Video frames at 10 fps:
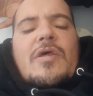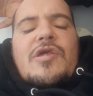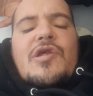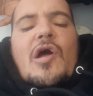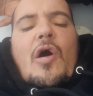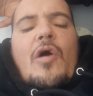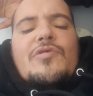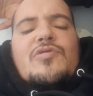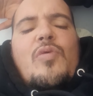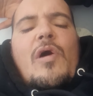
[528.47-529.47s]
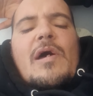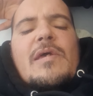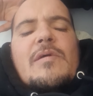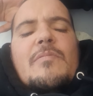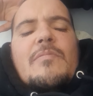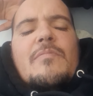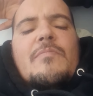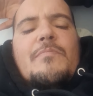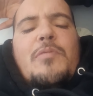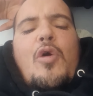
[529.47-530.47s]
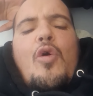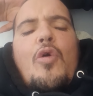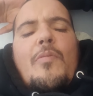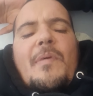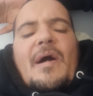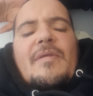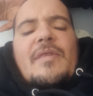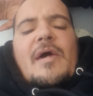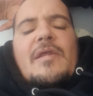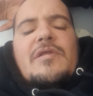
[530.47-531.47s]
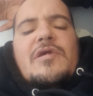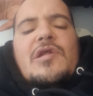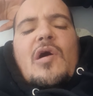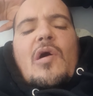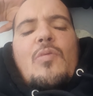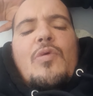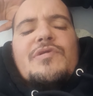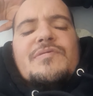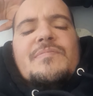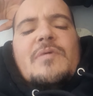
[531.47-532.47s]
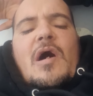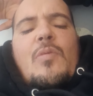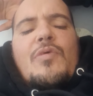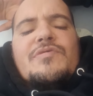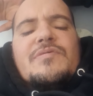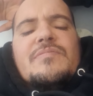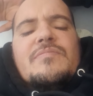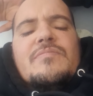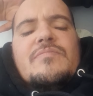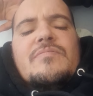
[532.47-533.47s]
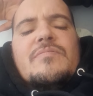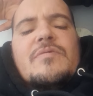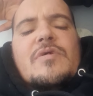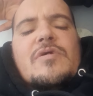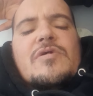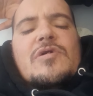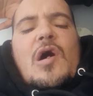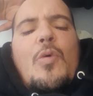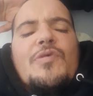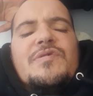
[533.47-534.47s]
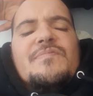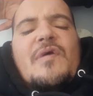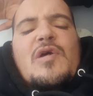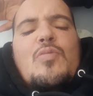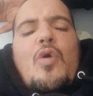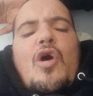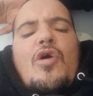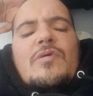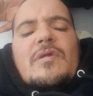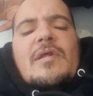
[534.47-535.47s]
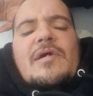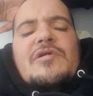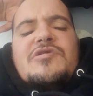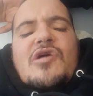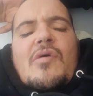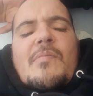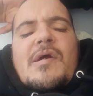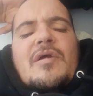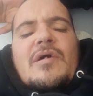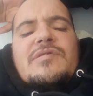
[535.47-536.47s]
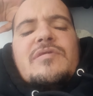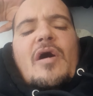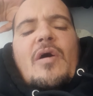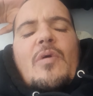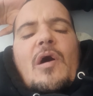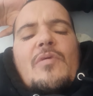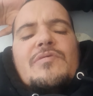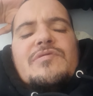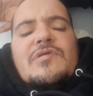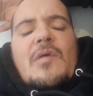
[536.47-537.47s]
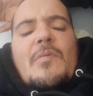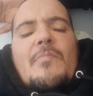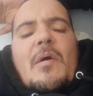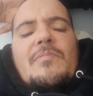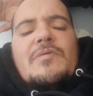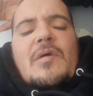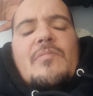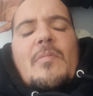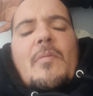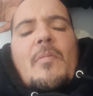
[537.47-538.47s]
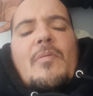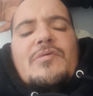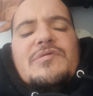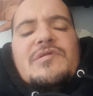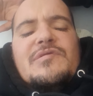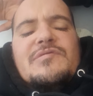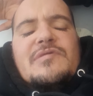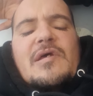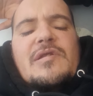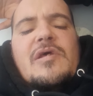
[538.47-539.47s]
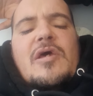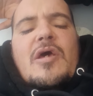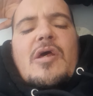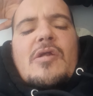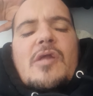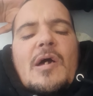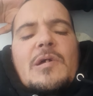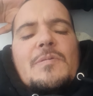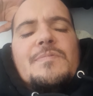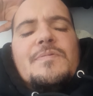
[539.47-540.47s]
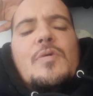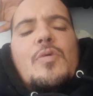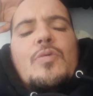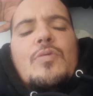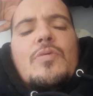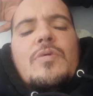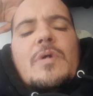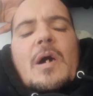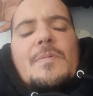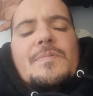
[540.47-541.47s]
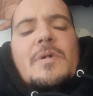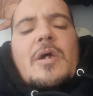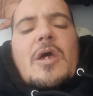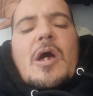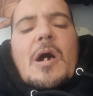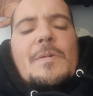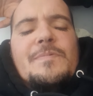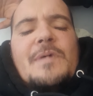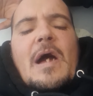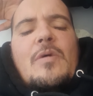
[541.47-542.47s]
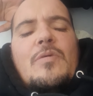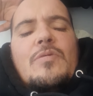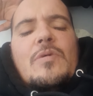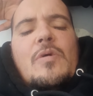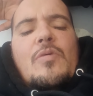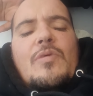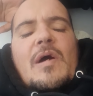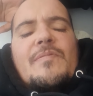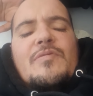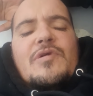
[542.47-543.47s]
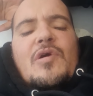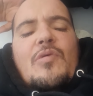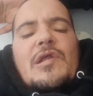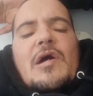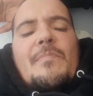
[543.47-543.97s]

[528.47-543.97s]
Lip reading: I was quite poor back then. You know, I wasn't very worldly. Do you know what I mean? I was like my mum always used to said, like a fool, a fowl, or whatever you want to call it, a